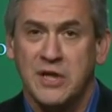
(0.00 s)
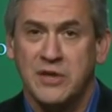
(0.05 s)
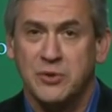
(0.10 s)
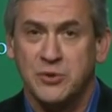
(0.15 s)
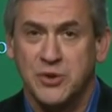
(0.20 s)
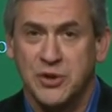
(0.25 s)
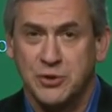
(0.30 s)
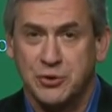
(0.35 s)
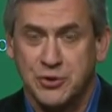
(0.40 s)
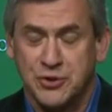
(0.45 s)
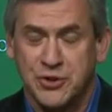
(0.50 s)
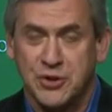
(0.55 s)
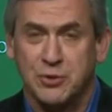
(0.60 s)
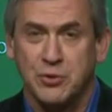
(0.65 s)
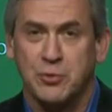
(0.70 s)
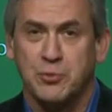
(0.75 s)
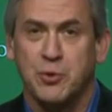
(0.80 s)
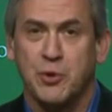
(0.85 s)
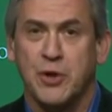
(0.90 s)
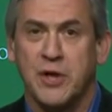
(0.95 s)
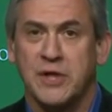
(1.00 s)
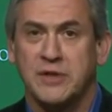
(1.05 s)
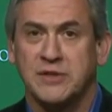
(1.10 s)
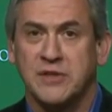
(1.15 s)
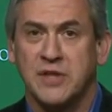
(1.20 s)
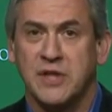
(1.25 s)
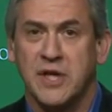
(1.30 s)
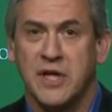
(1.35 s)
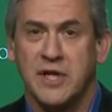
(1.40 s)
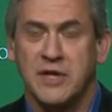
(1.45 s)
There's an interesting report out
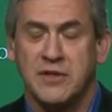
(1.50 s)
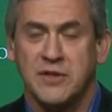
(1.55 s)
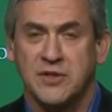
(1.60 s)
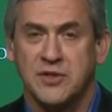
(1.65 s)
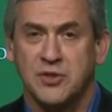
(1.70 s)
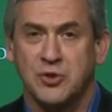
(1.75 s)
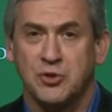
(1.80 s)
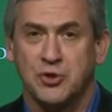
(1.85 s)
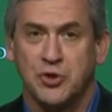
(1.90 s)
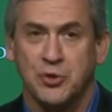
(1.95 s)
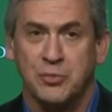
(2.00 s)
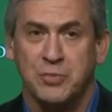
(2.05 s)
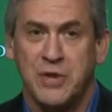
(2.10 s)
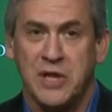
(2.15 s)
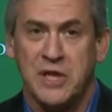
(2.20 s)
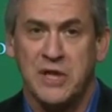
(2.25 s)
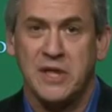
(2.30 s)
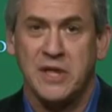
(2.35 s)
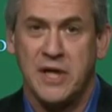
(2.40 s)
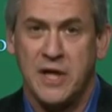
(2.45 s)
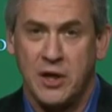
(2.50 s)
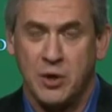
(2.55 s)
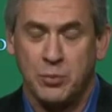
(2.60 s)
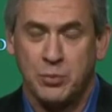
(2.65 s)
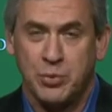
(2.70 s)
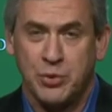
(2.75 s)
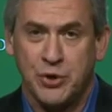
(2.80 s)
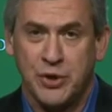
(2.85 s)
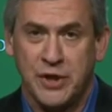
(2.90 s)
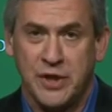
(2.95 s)
today that social media
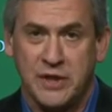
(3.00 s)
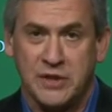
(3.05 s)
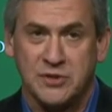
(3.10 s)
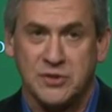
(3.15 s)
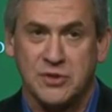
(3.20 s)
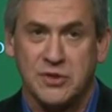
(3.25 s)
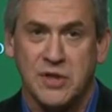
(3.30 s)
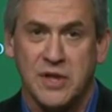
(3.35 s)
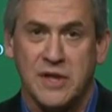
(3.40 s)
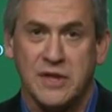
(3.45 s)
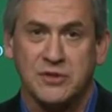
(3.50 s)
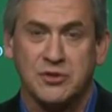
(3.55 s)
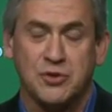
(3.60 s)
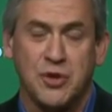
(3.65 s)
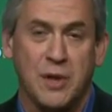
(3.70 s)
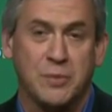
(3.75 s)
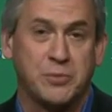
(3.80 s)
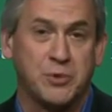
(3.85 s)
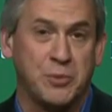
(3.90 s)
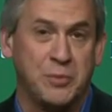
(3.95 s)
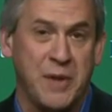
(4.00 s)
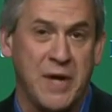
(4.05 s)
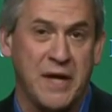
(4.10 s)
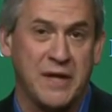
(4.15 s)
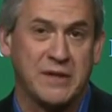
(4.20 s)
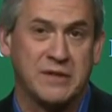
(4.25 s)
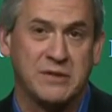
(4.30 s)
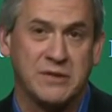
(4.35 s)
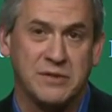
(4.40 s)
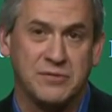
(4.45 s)
output has has dropped
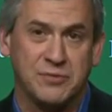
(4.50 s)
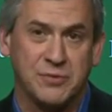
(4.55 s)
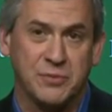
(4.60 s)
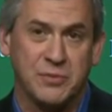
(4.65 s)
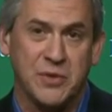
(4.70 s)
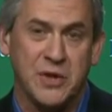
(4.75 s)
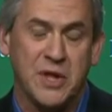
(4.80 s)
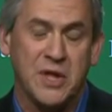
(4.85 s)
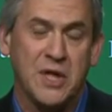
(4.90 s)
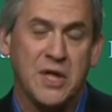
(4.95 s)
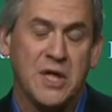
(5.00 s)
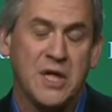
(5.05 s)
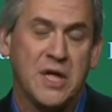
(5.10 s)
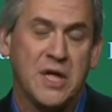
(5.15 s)
dramatically from. Mm.